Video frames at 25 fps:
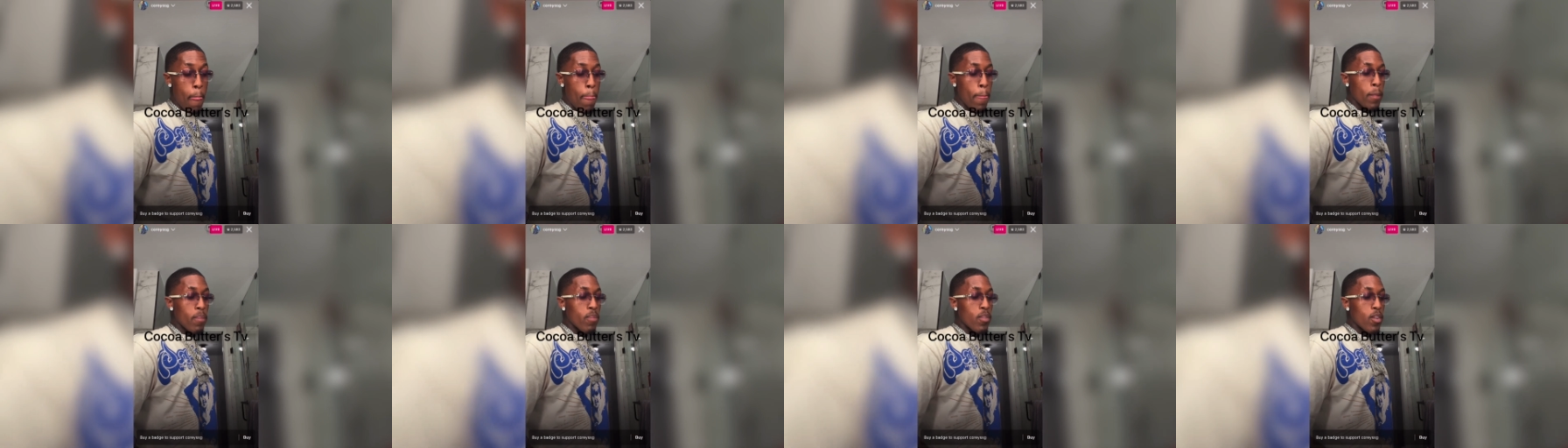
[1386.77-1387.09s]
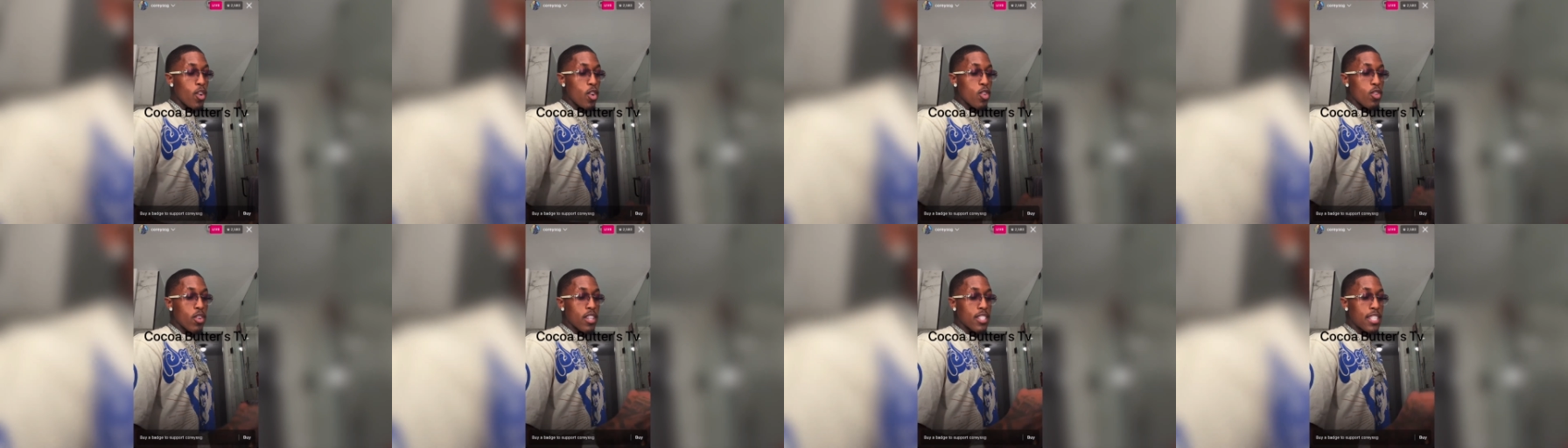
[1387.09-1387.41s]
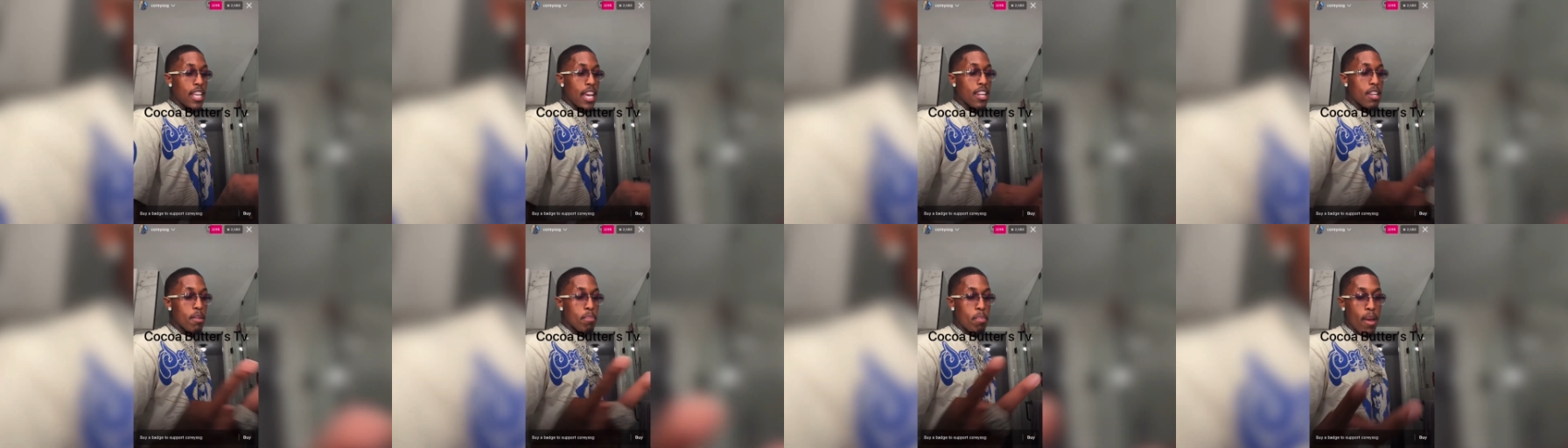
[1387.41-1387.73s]
or you can take the
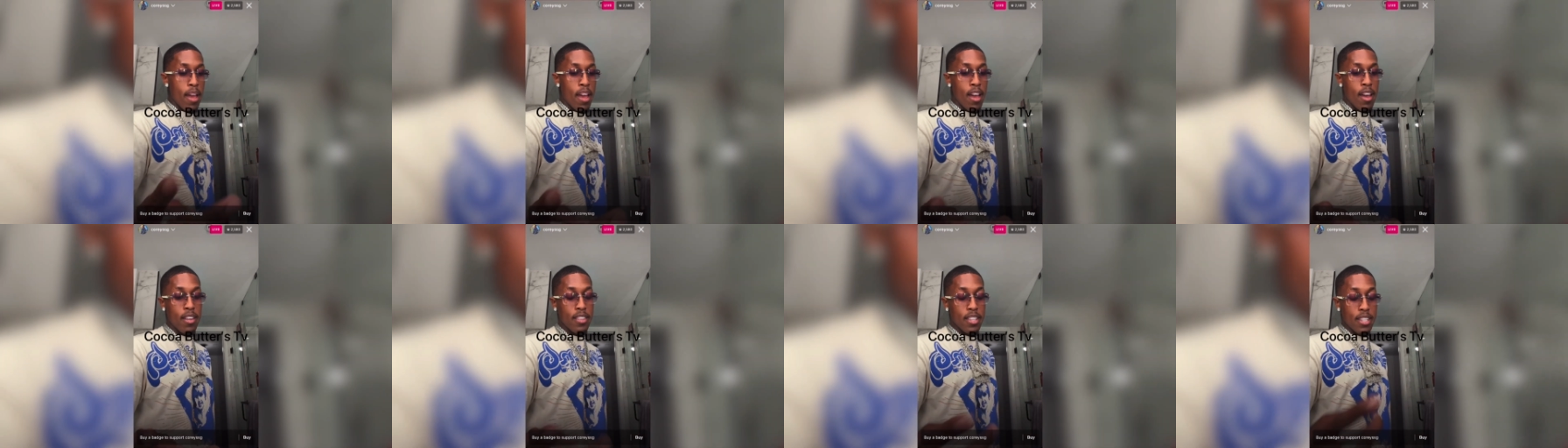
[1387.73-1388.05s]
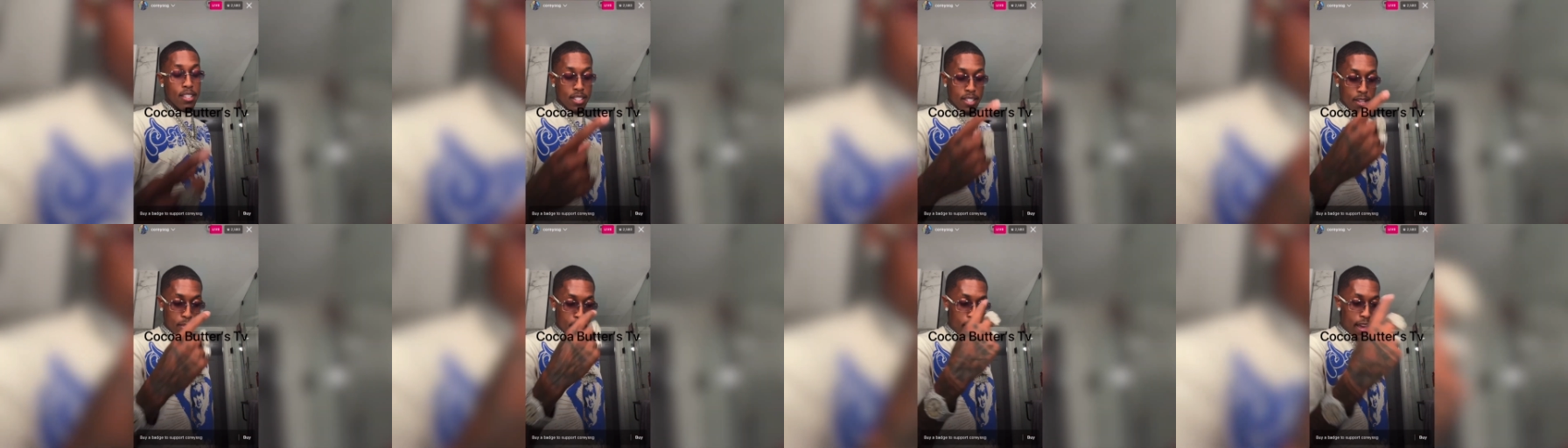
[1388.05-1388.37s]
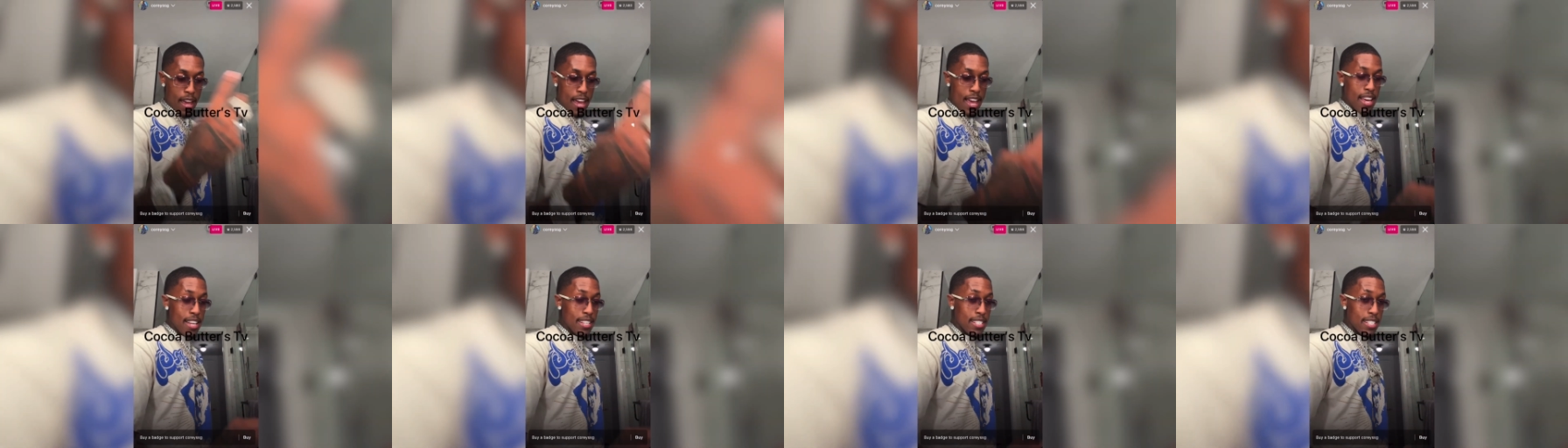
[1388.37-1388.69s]
past, the
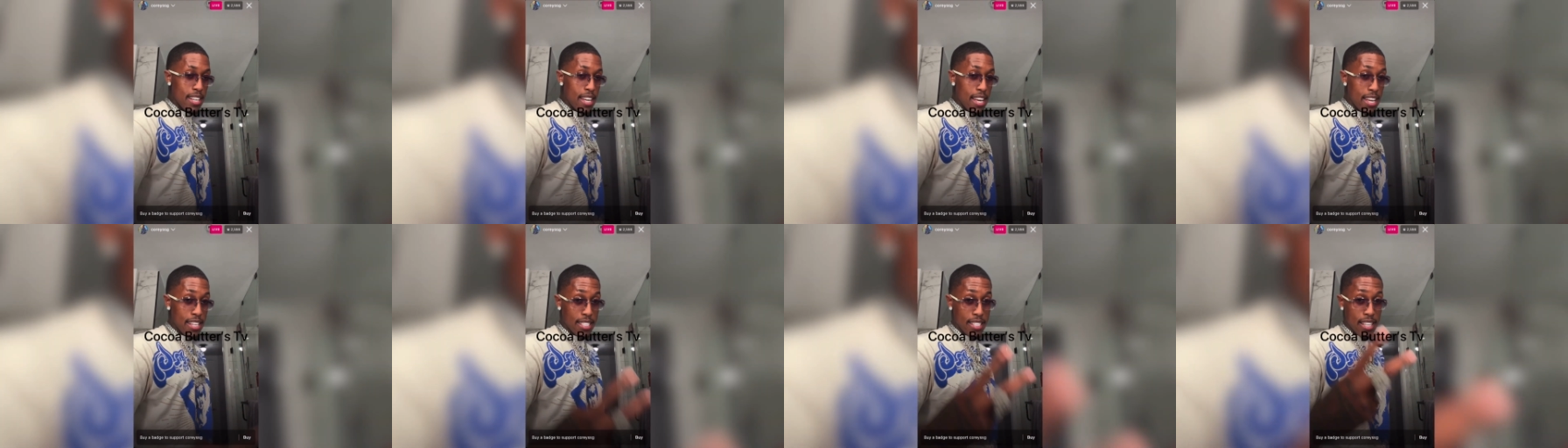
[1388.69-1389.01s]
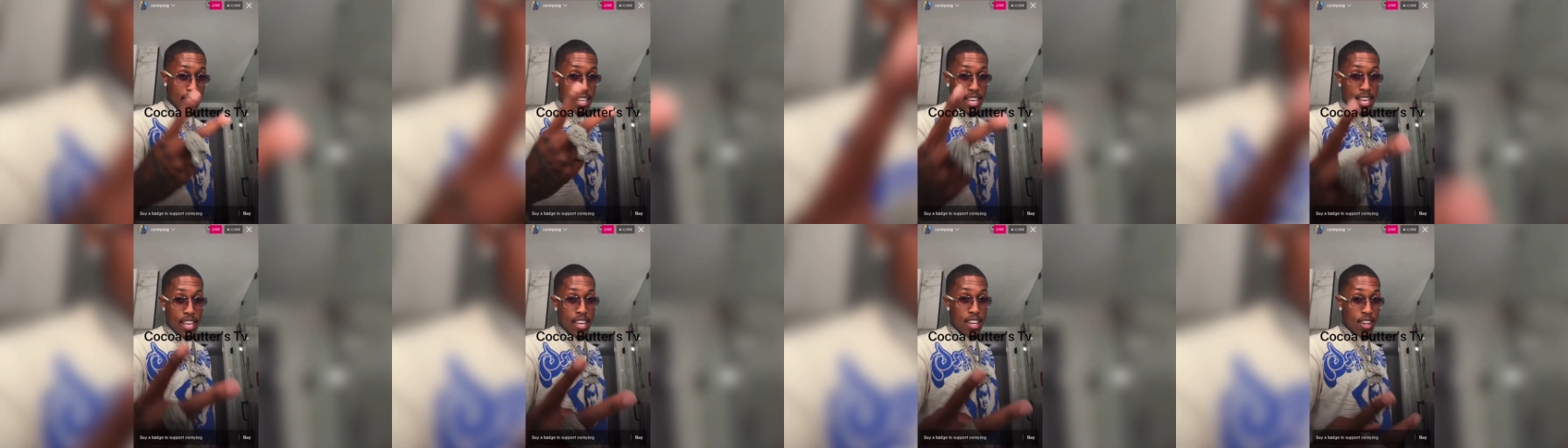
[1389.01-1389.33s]
past as an L,